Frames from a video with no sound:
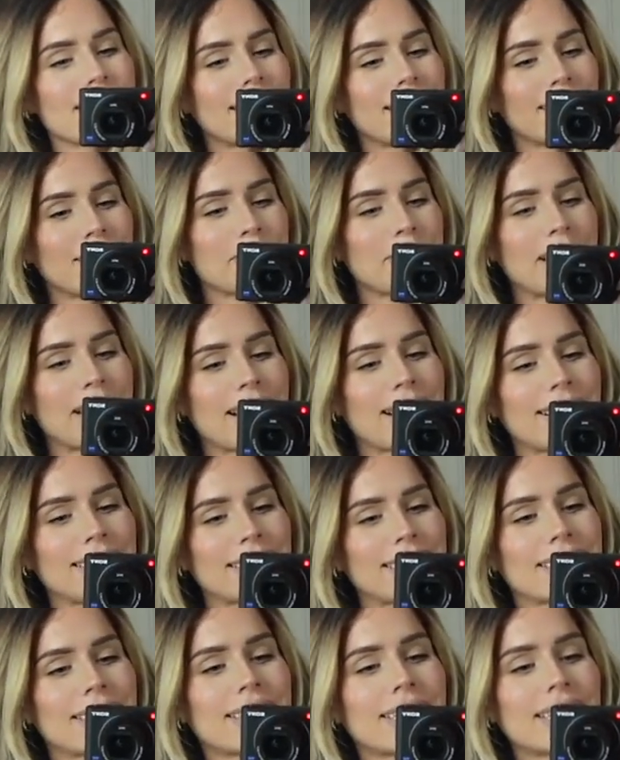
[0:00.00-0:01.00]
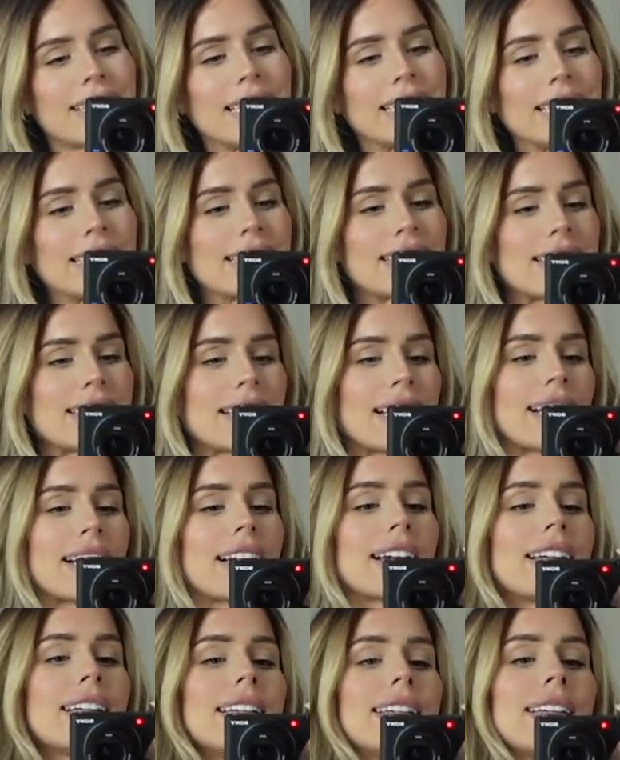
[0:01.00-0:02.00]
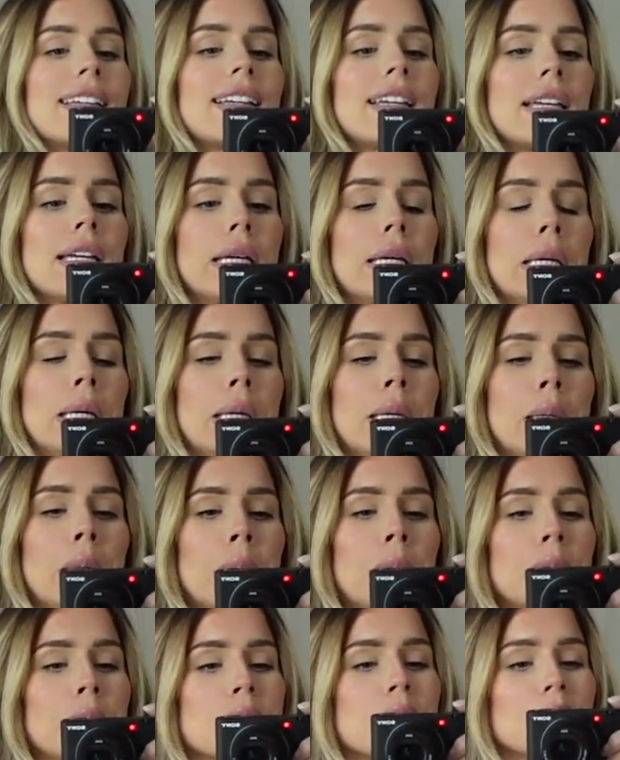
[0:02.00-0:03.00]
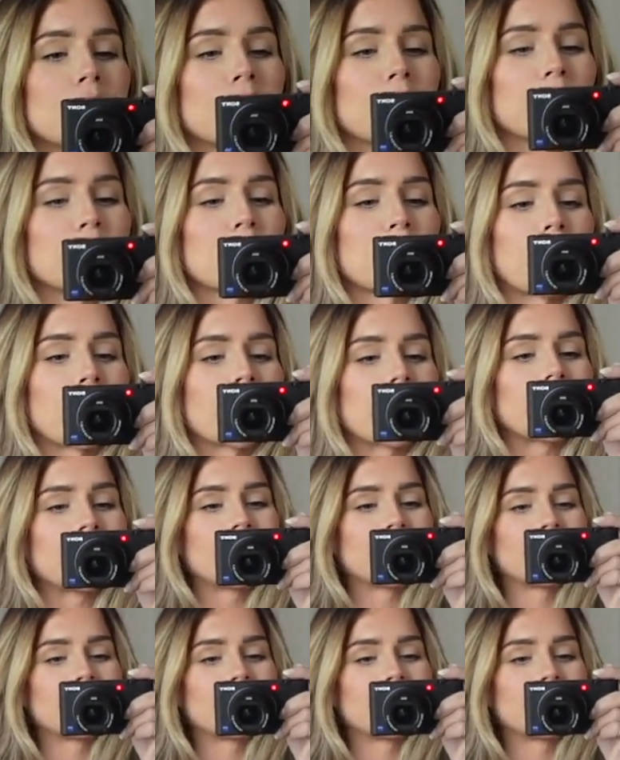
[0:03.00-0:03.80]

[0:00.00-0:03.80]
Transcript: like on me now. It's, uh, it's a little short.